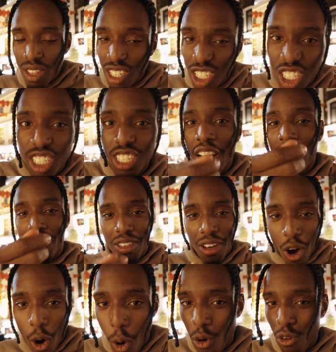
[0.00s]
shove the
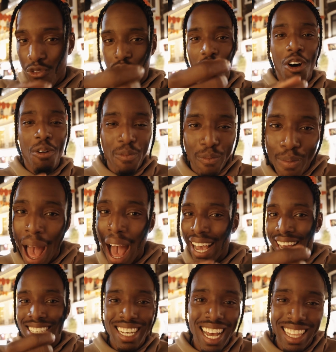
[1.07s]
whole film back
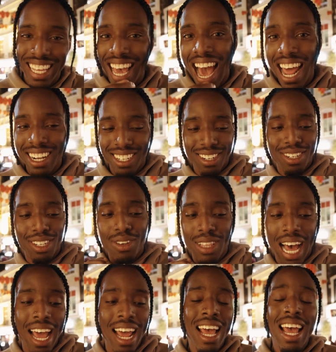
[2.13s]
inside the canister so
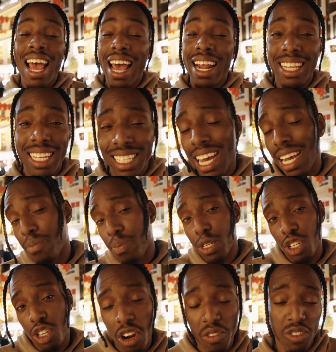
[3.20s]
that at least I can
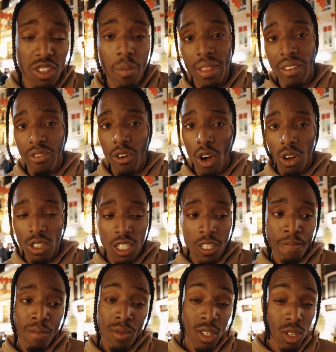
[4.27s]
preserve some of the photos.
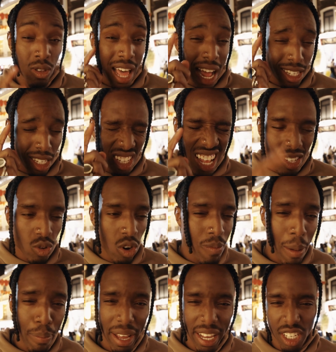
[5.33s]
So that's one of
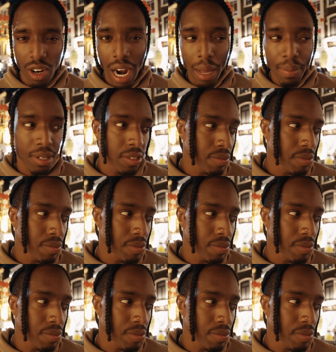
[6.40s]
my biggest gripes.